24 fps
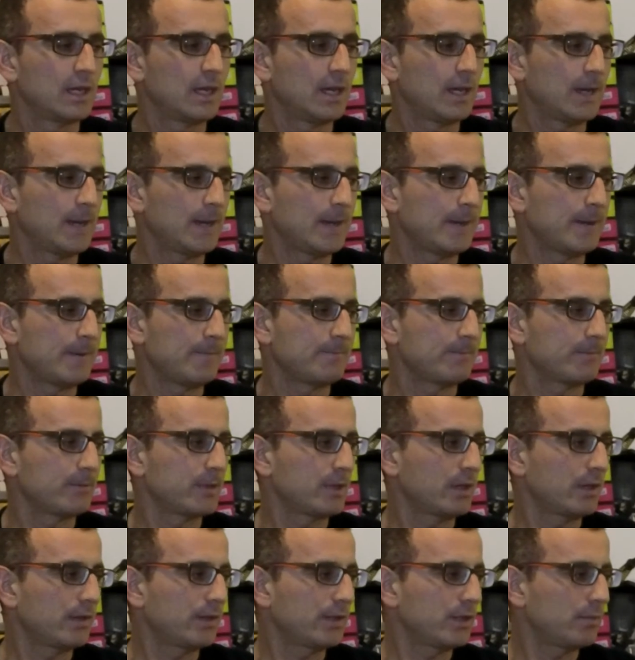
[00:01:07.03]
The
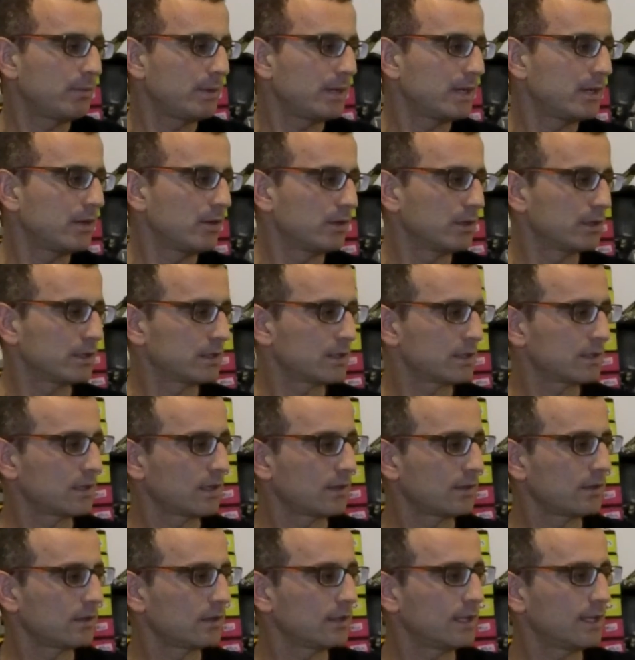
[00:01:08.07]
other thing you may notice is
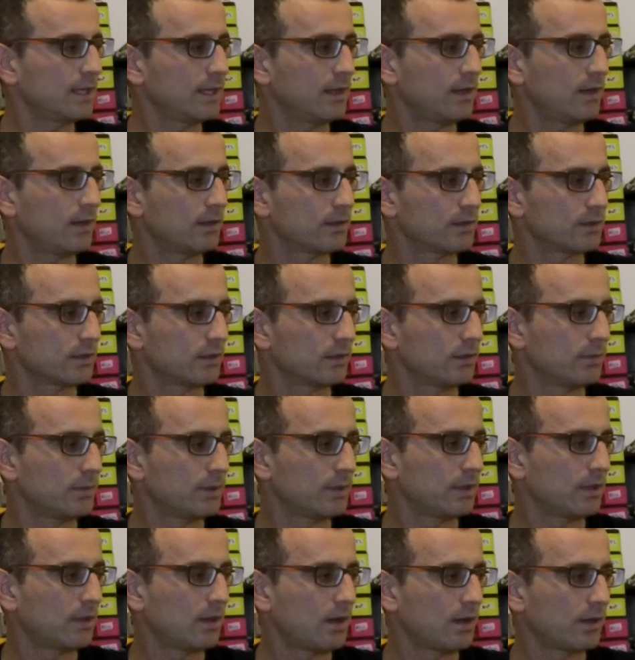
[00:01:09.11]
that the tail is a little
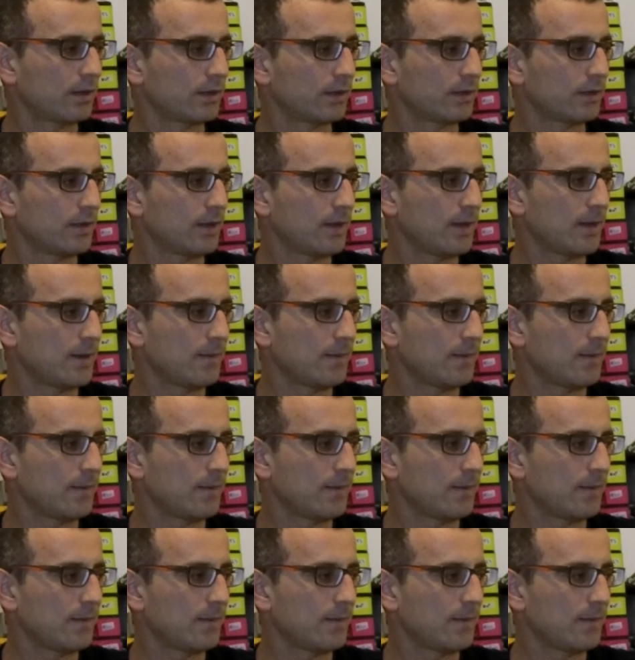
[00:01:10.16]
bit longer.